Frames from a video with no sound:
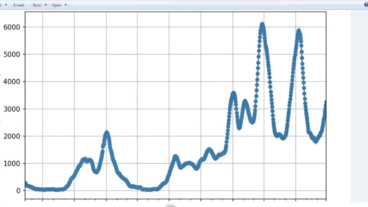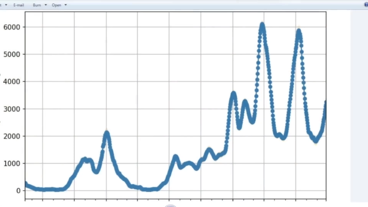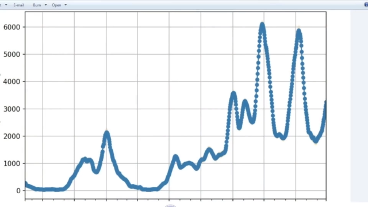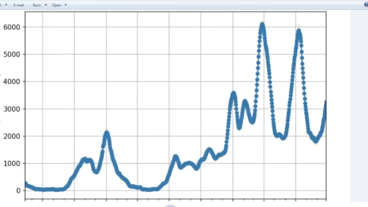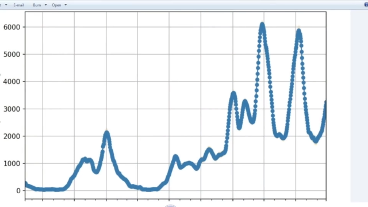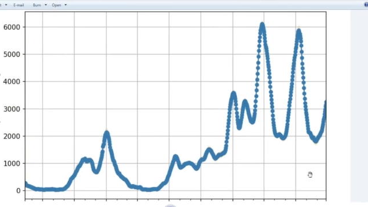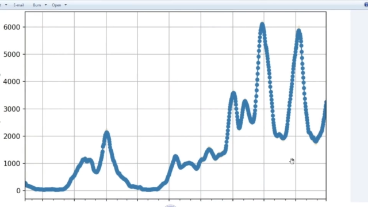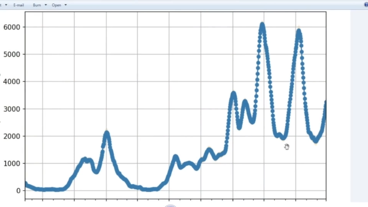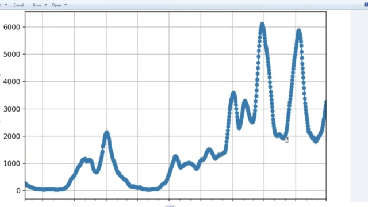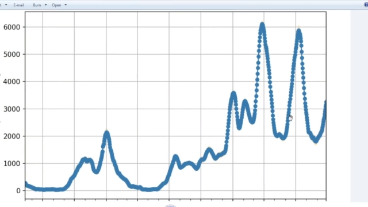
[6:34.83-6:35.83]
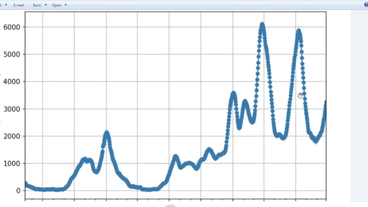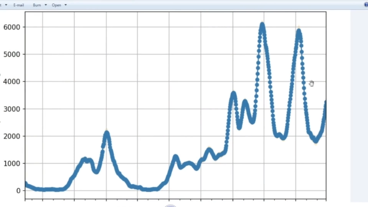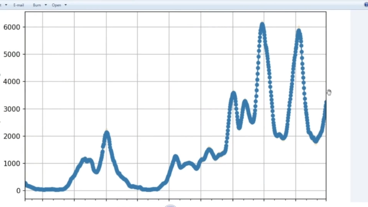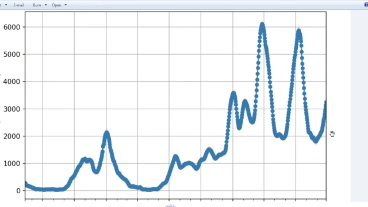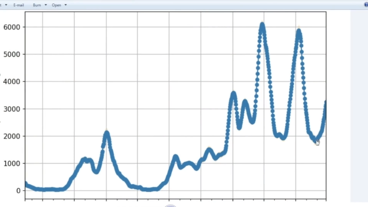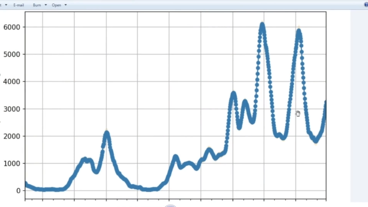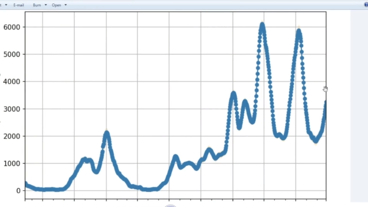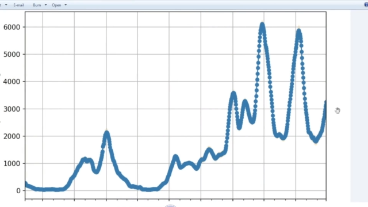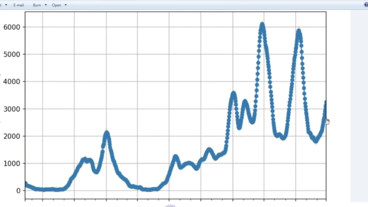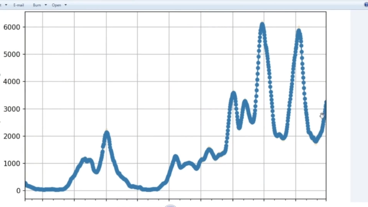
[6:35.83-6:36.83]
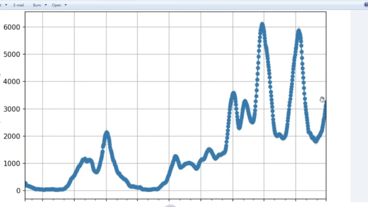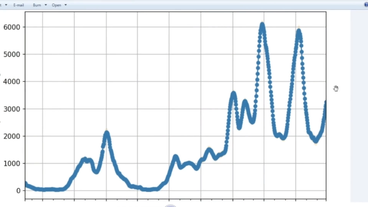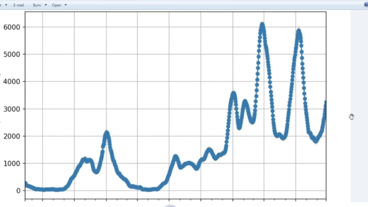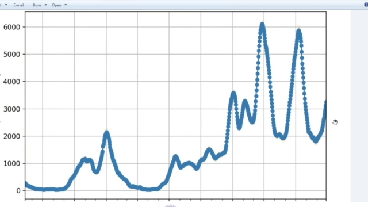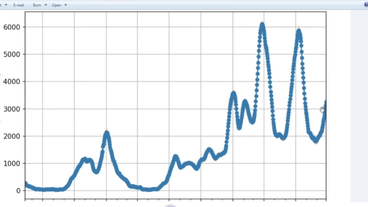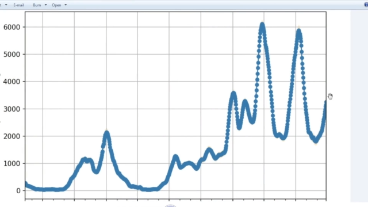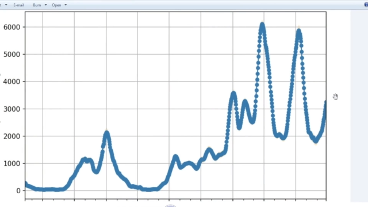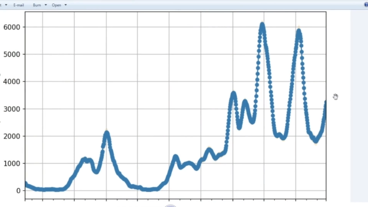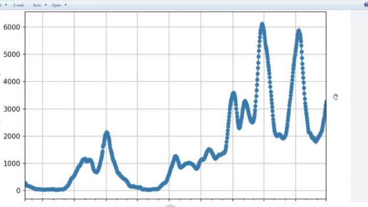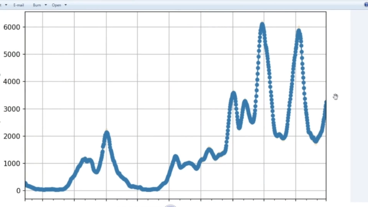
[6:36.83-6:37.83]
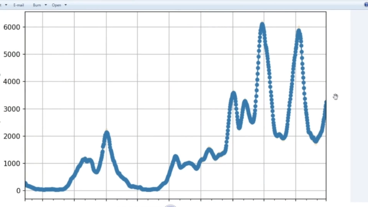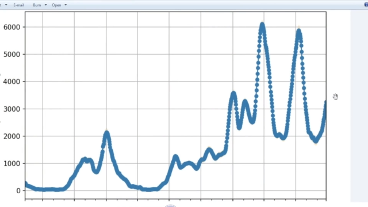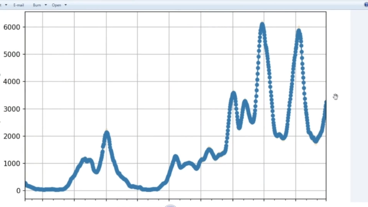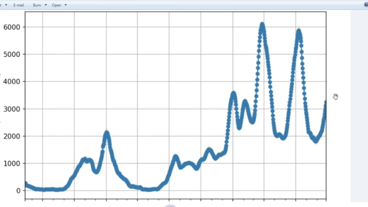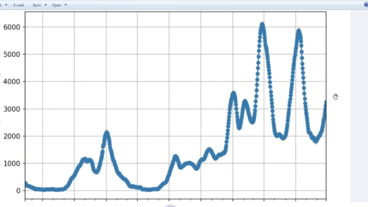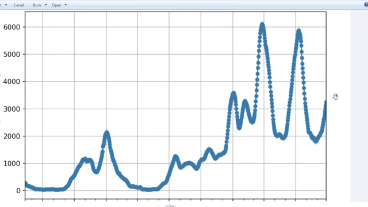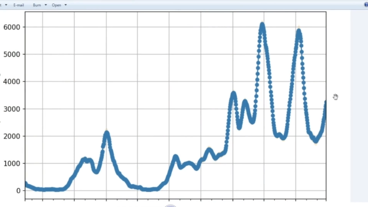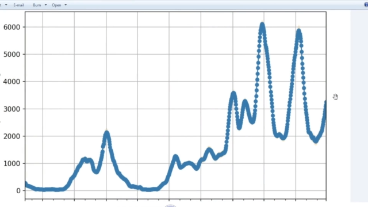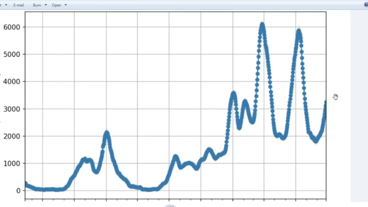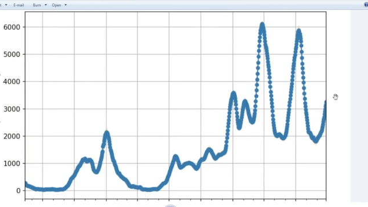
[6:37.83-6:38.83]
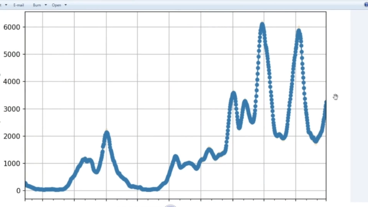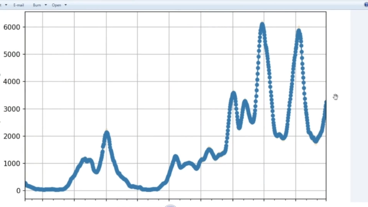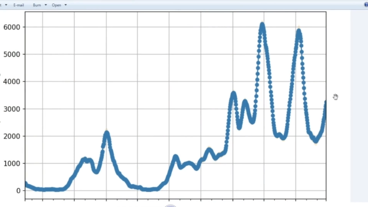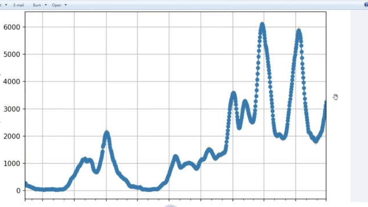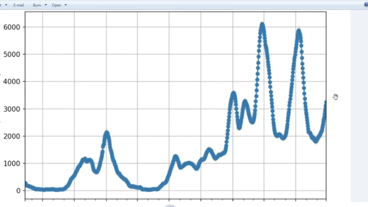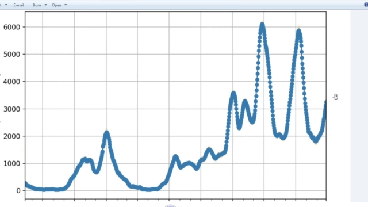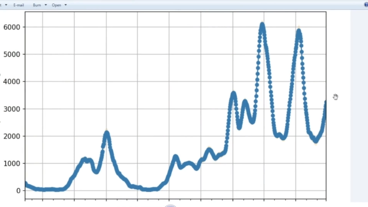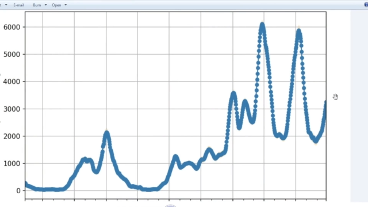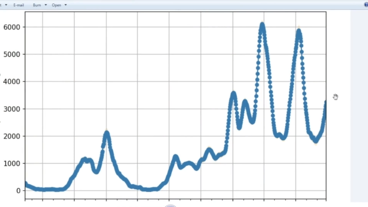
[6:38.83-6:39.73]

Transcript: No face is visible, so there are no lips to read.